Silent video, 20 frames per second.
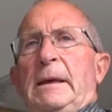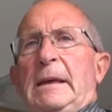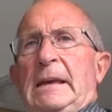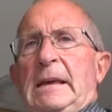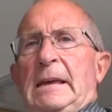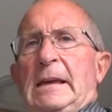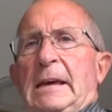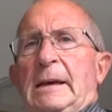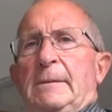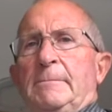
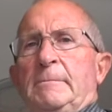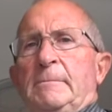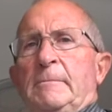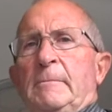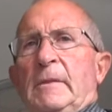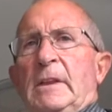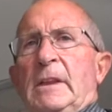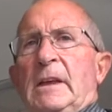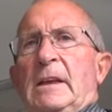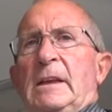here
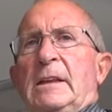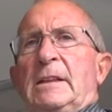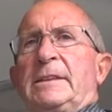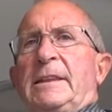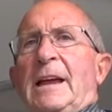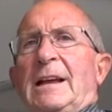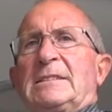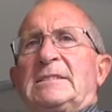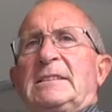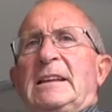
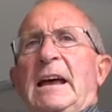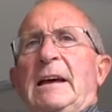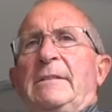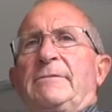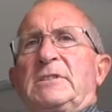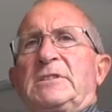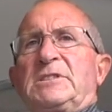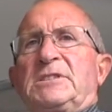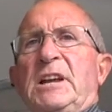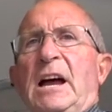does
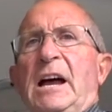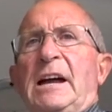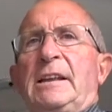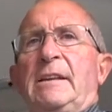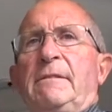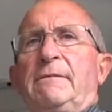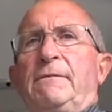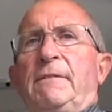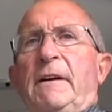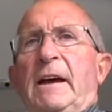have a
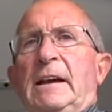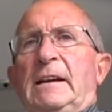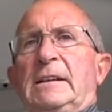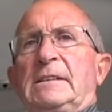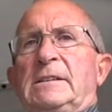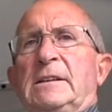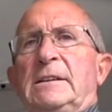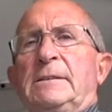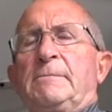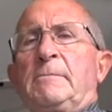side
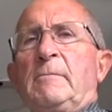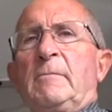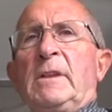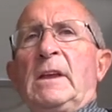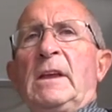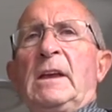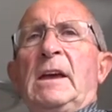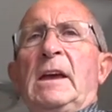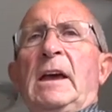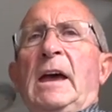effect,
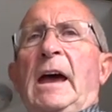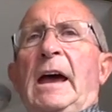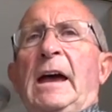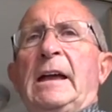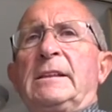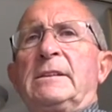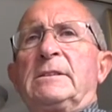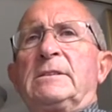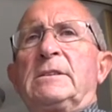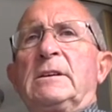
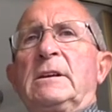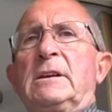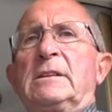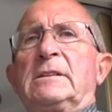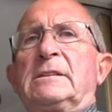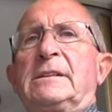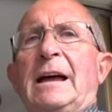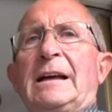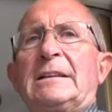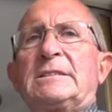and
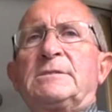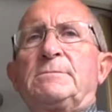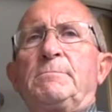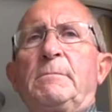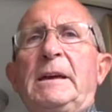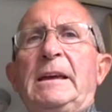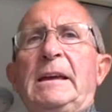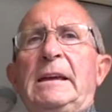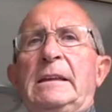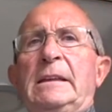it does
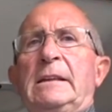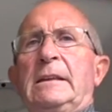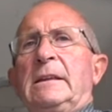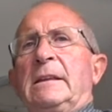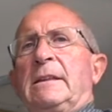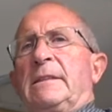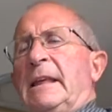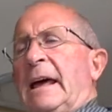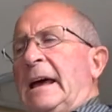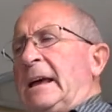
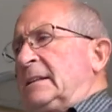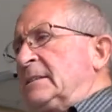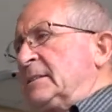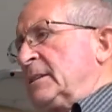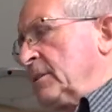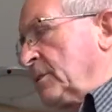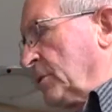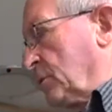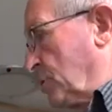mean that the